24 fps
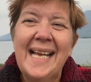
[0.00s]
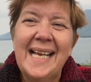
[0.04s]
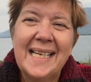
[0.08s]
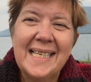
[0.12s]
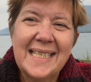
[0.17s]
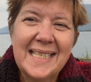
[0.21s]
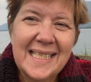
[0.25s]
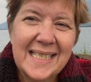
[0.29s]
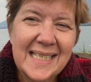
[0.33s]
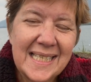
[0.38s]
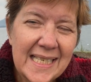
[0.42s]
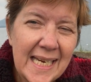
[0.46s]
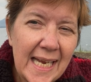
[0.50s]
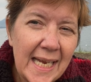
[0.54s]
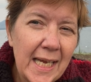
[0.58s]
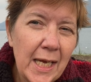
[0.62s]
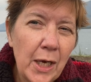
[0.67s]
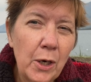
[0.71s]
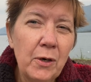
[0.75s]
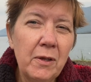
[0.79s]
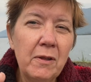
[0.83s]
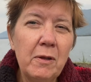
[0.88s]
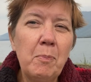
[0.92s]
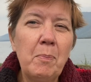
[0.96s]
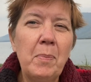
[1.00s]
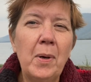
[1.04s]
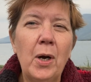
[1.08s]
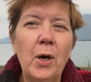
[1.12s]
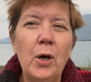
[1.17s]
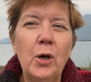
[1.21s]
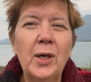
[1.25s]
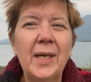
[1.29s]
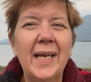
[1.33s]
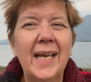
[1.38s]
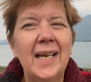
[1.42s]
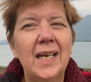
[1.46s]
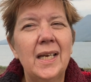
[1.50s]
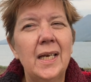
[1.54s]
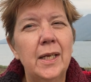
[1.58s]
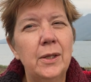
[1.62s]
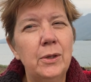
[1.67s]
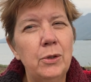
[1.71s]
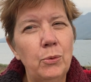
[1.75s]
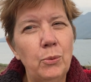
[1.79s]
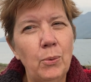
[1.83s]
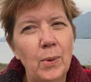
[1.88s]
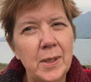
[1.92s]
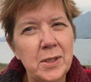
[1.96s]
stay out of the park and let
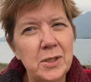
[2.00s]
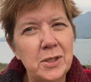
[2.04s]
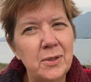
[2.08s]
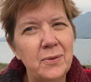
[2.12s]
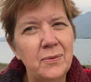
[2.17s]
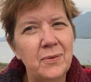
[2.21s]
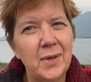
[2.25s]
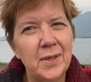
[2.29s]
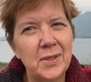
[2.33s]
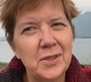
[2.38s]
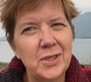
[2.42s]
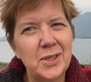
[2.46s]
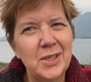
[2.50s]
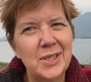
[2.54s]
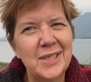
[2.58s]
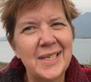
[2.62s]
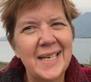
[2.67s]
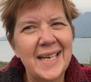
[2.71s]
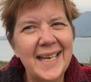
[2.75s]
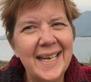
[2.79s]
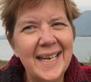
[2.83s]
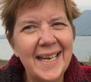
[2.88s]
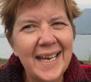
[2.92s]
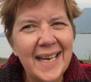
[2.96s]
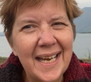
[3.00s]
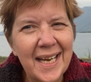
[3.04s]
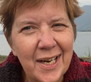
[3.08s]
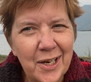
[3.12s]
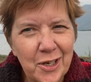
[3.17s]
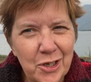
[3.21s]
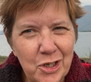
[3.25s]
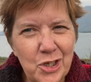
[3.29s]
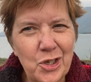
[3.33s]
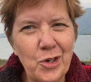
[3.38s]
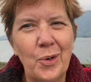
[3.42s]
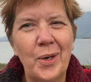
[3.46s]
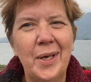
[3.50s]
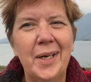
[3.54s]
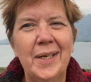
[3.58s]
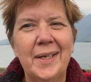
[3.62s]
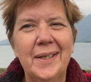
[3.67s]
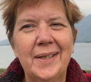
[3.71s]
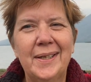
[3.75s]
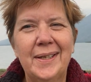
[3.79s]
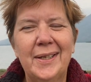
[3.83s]
the rest of us enjoy it.